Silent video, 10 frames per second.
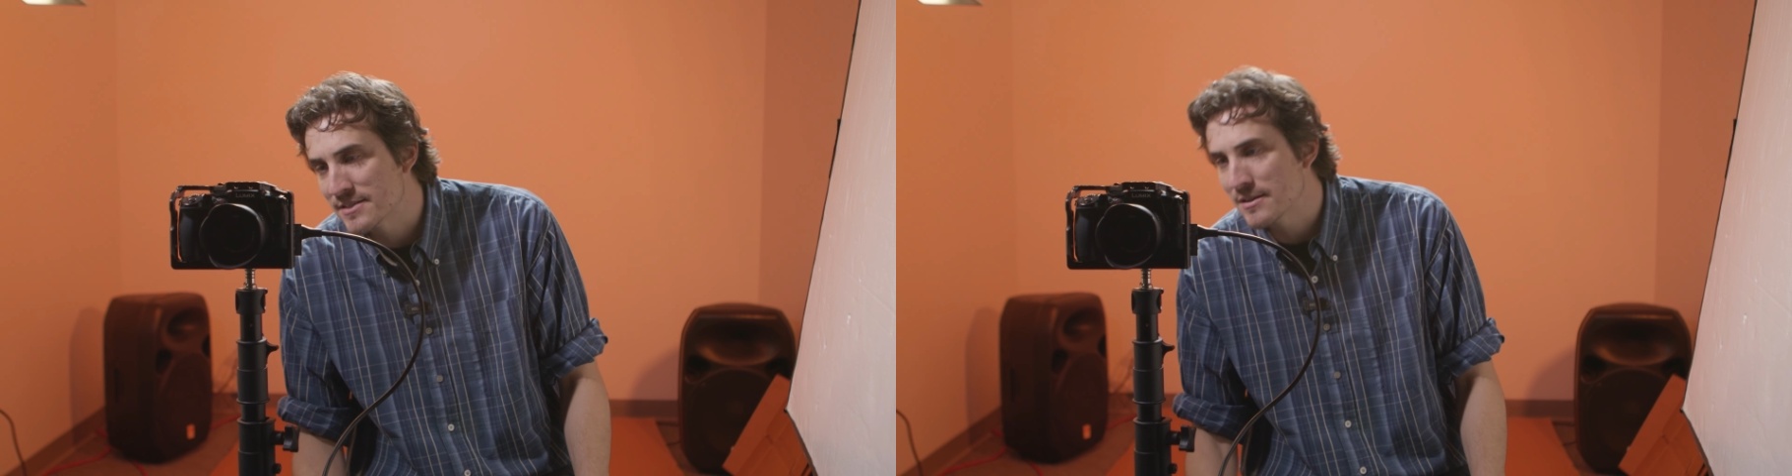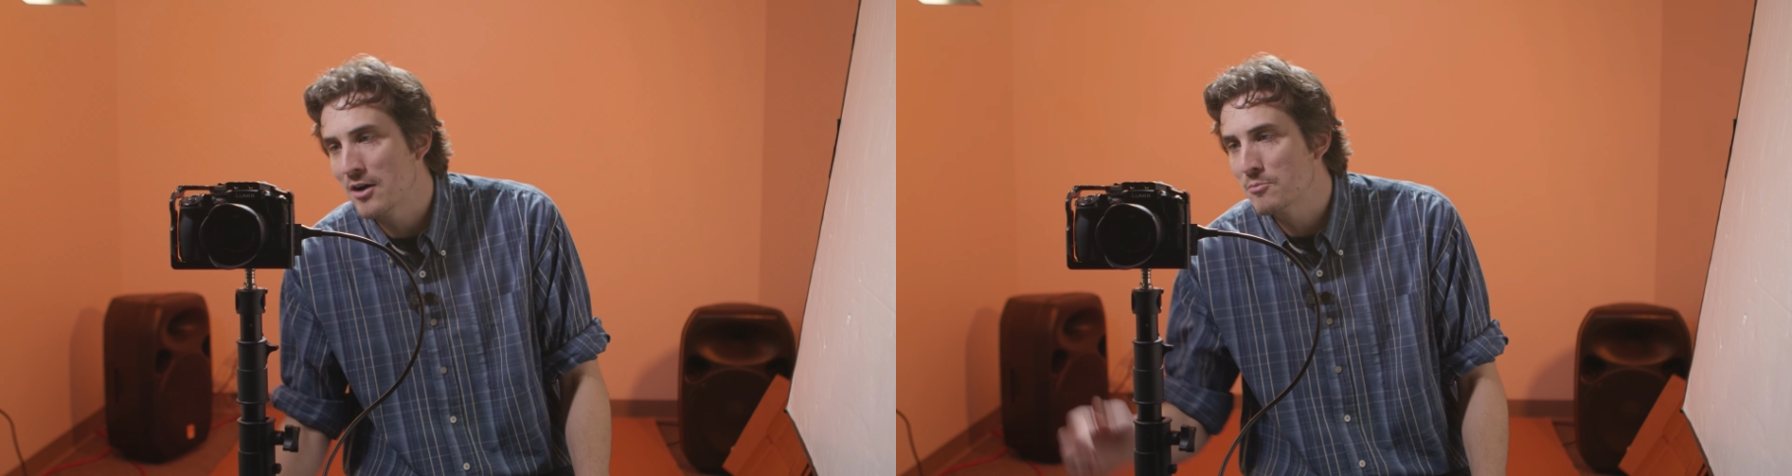
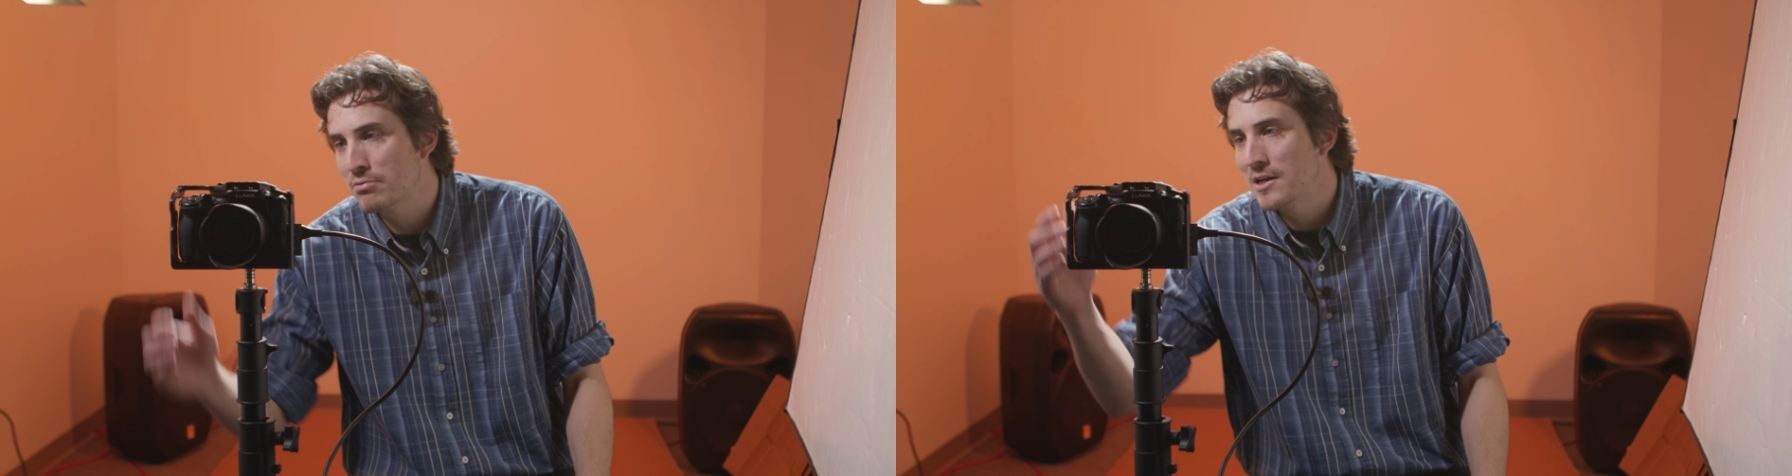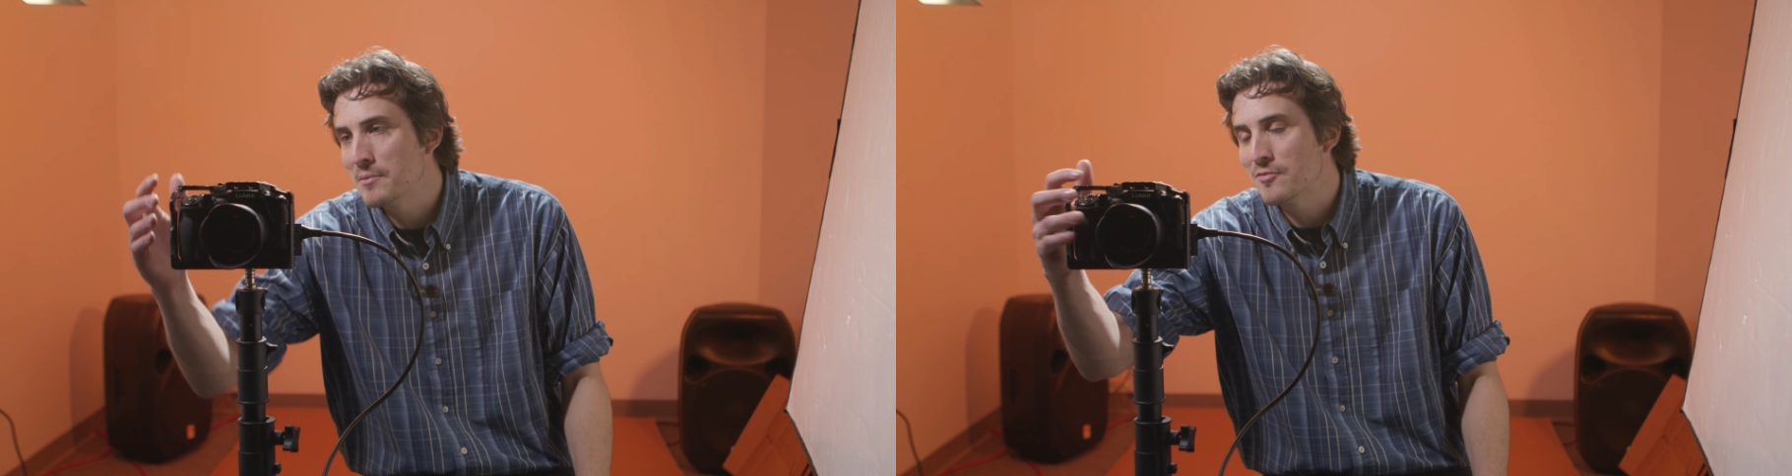I would
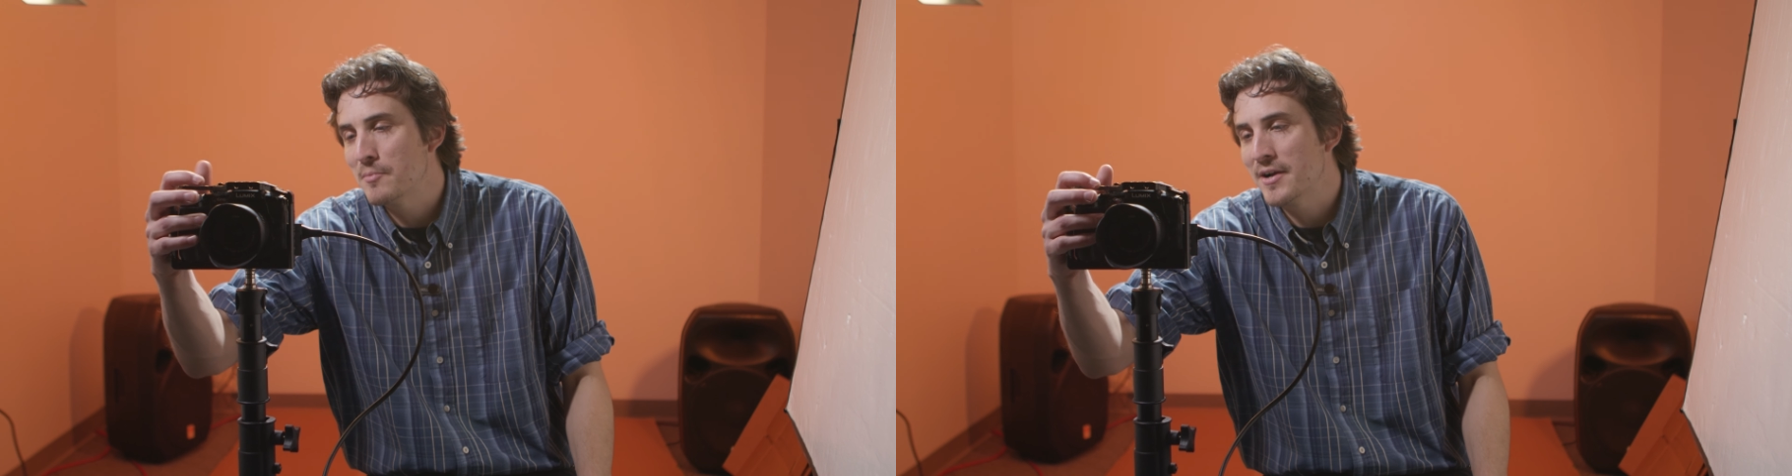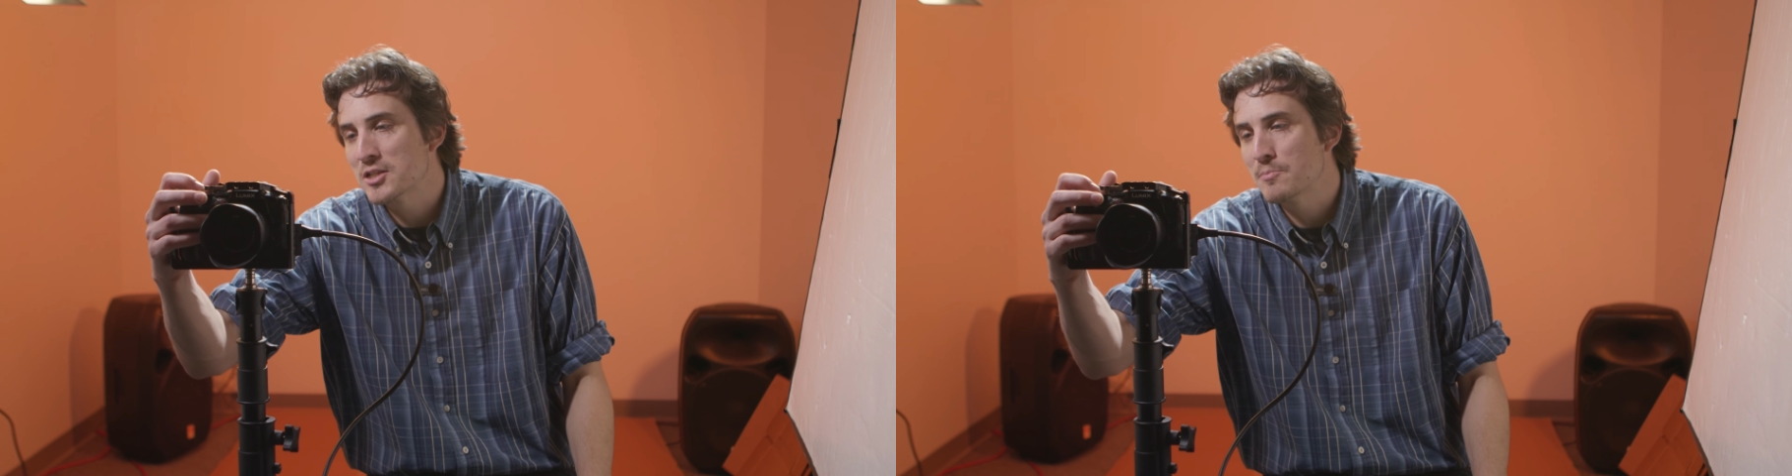probably, from
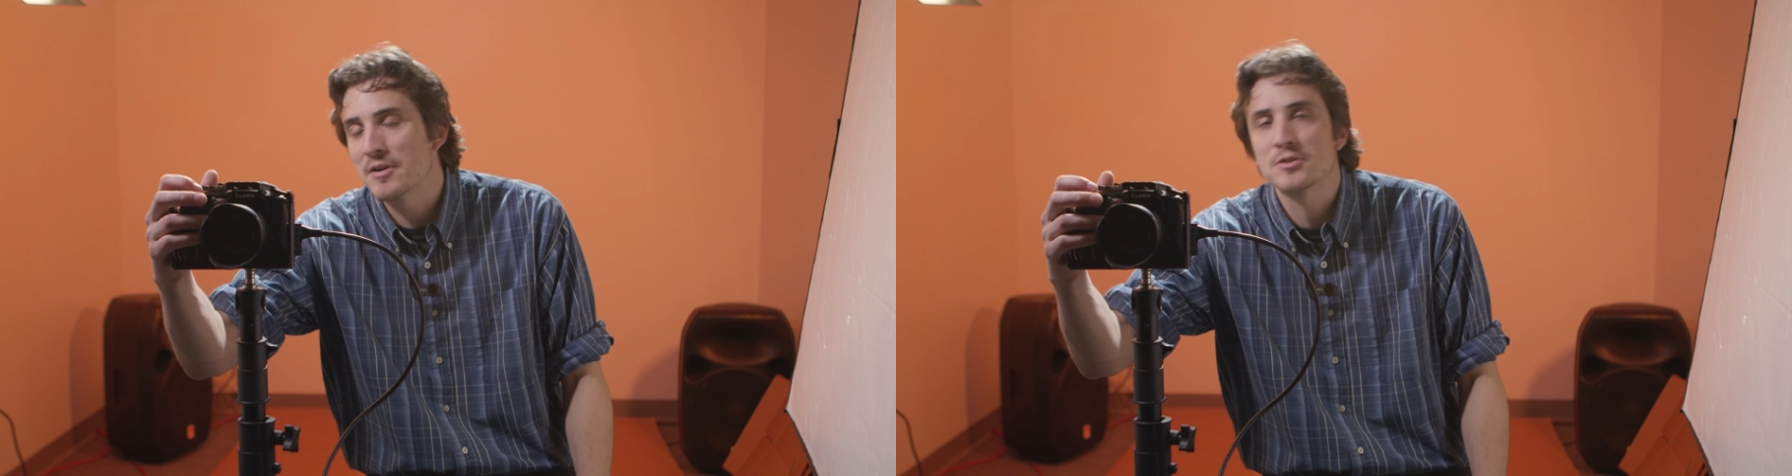my experience,